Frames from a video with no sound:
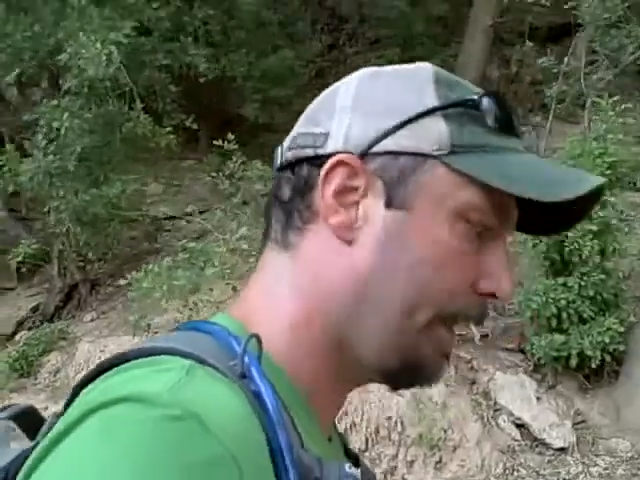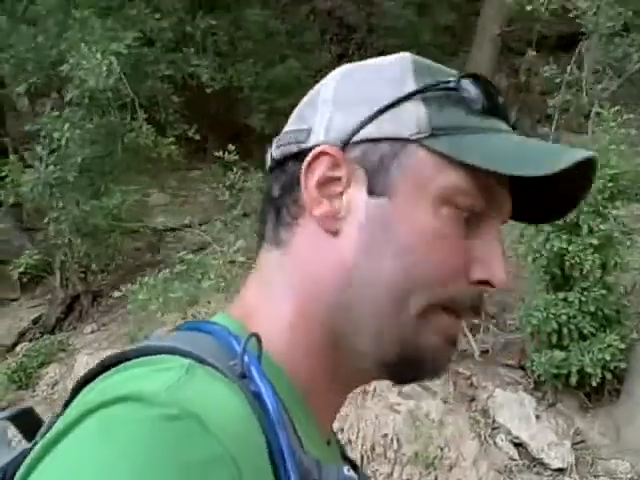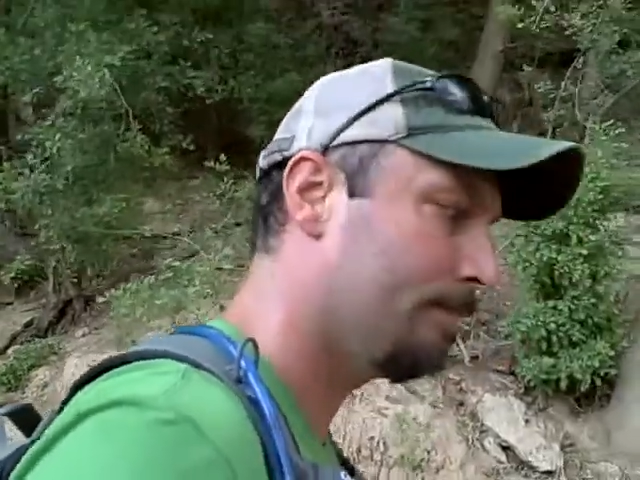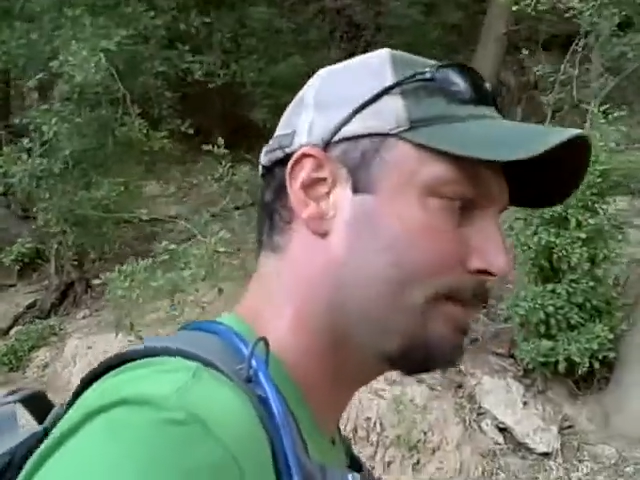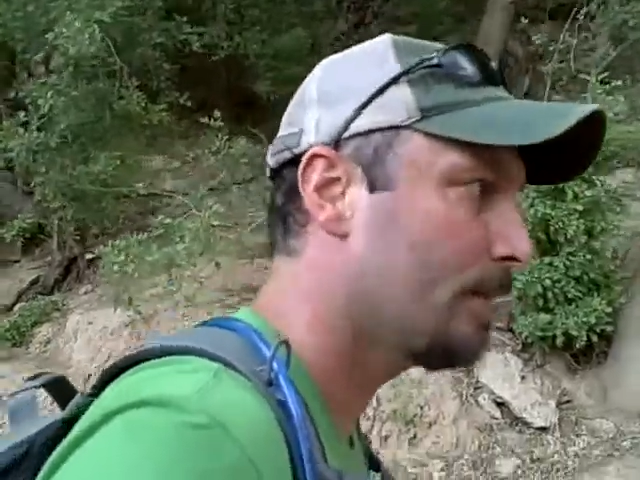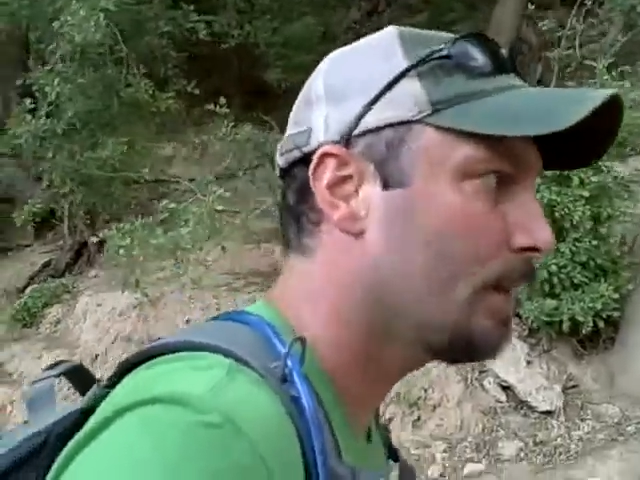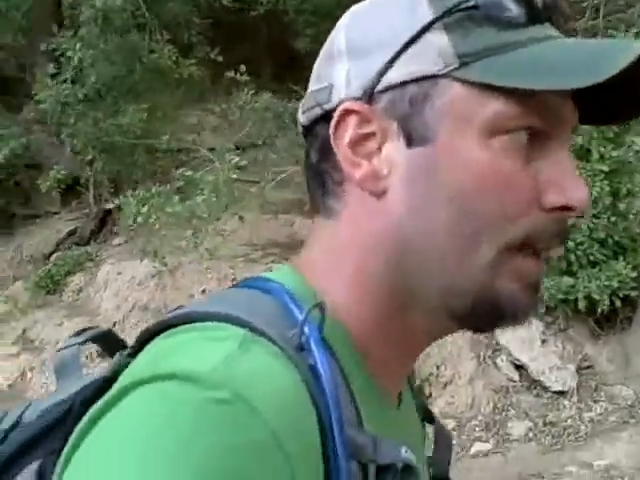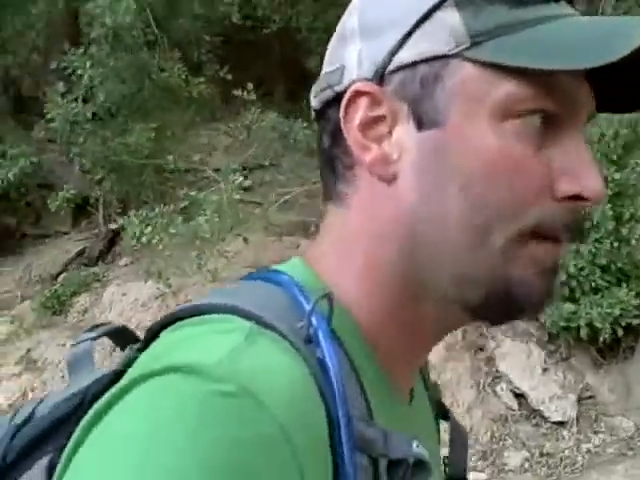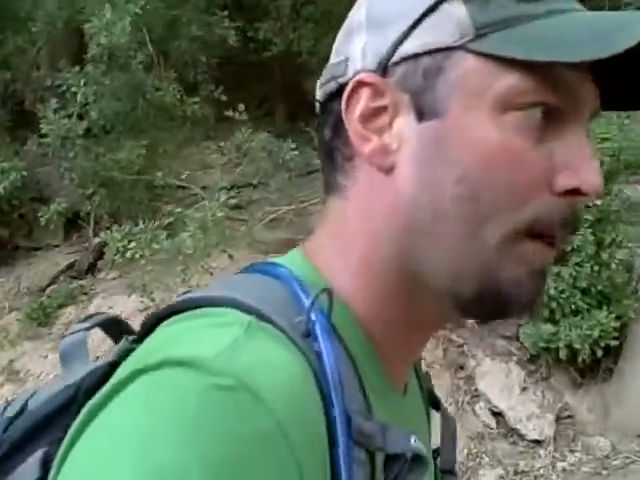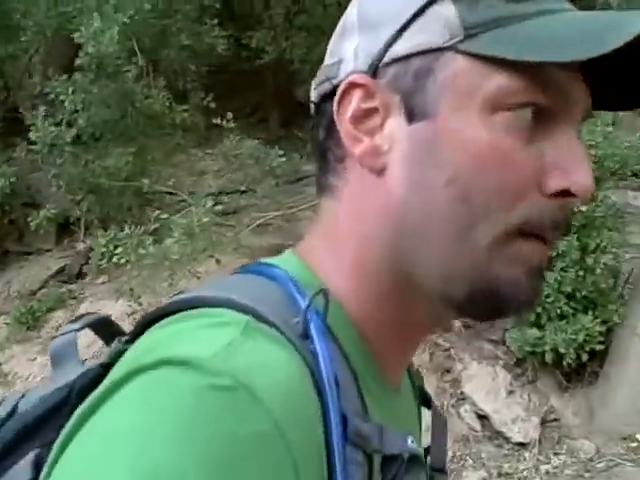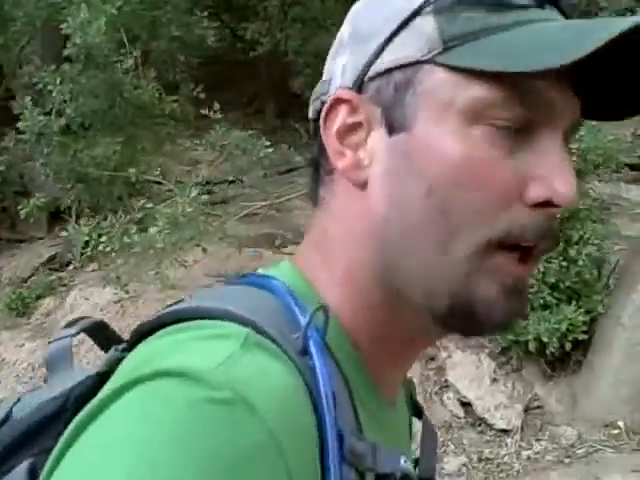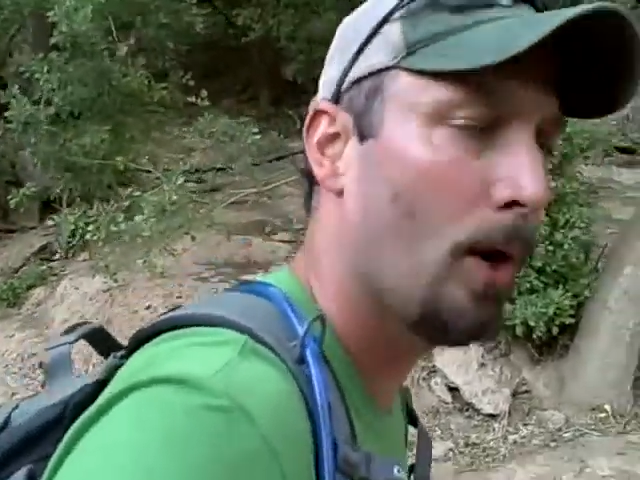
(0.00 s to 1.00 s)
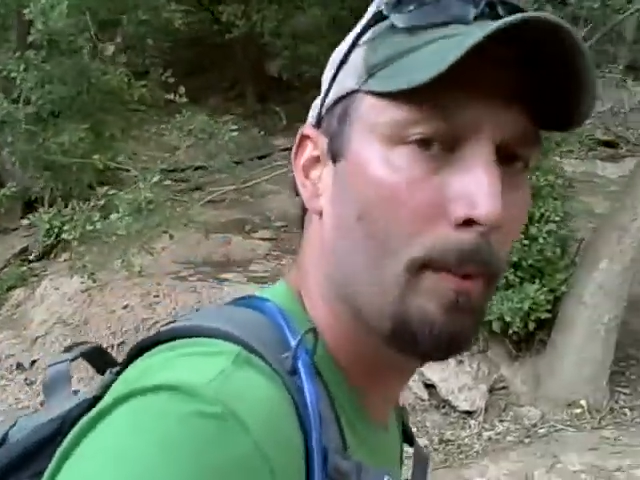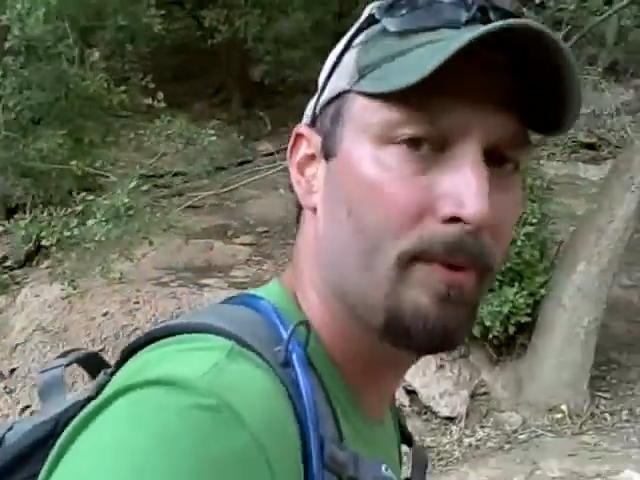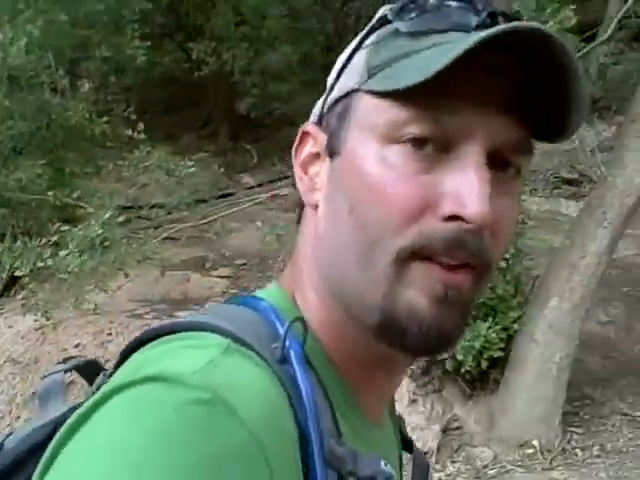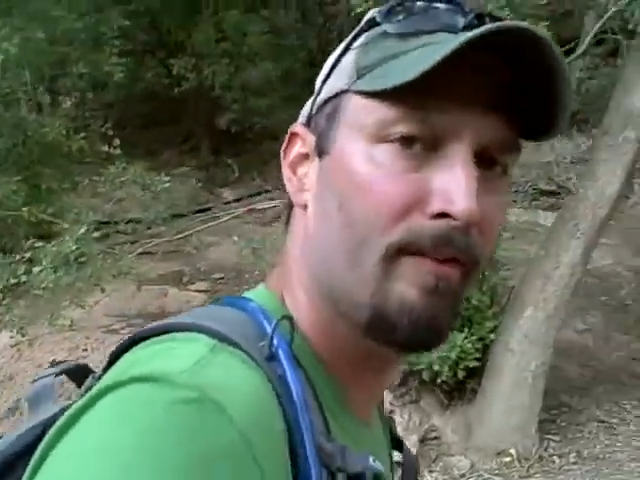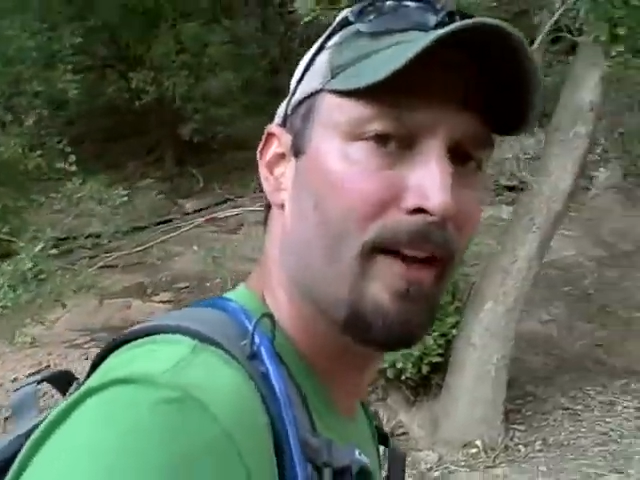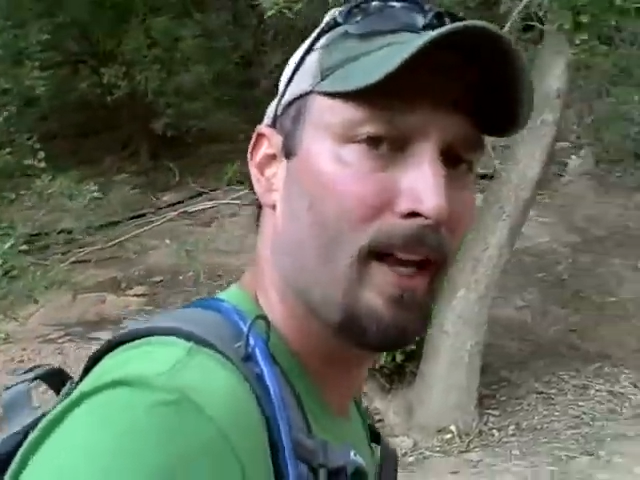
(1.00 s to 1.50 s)
bit, and then maybe go up
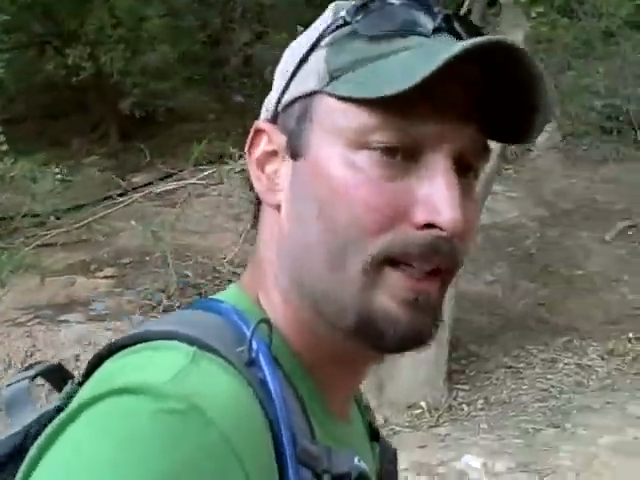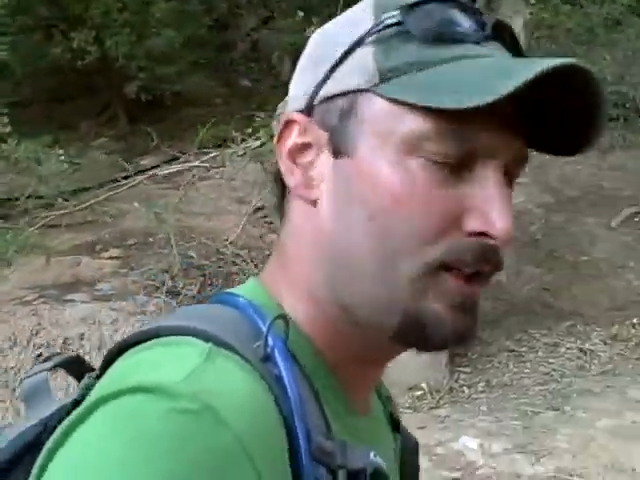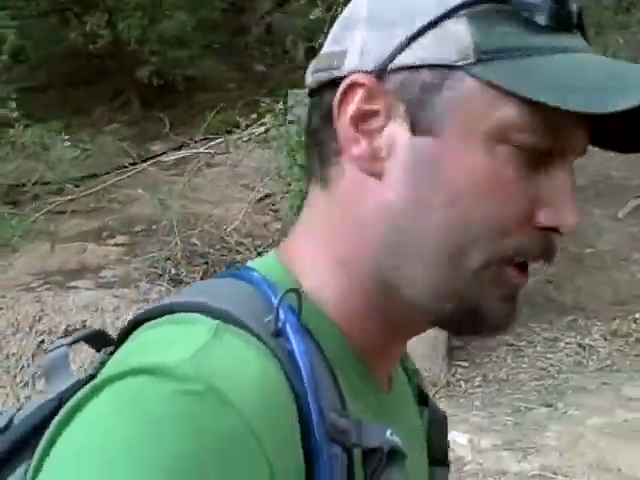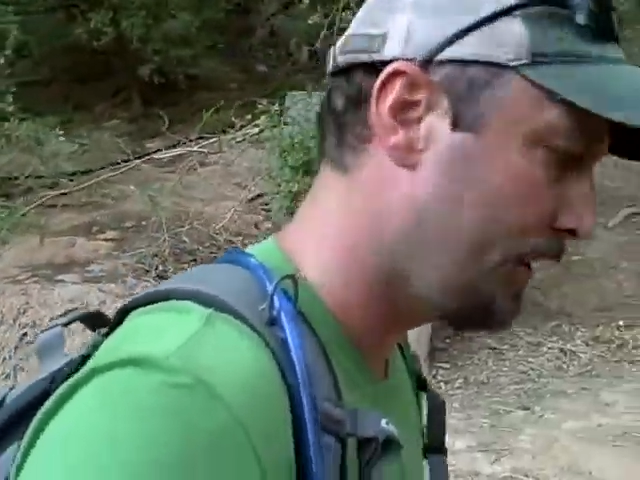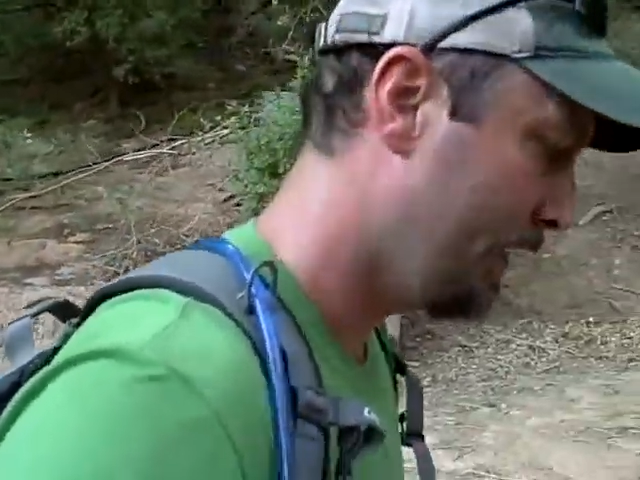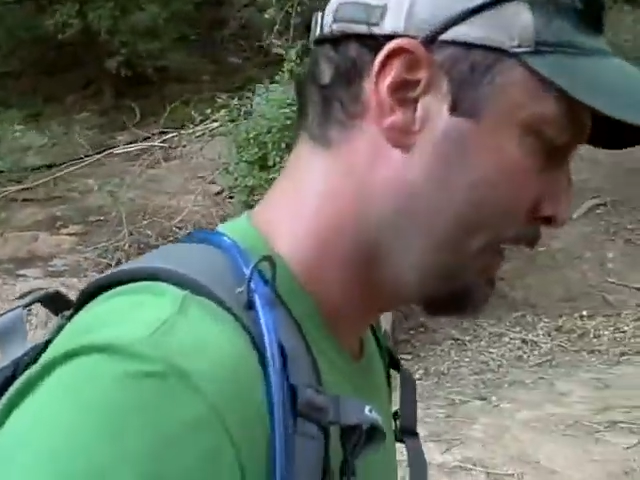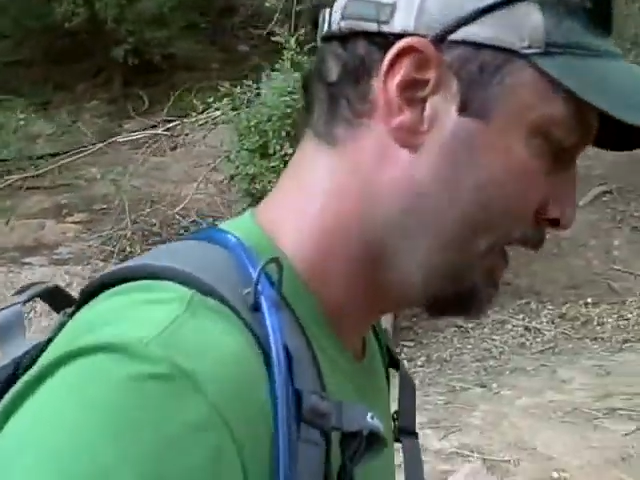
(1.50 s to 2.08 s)
to the village.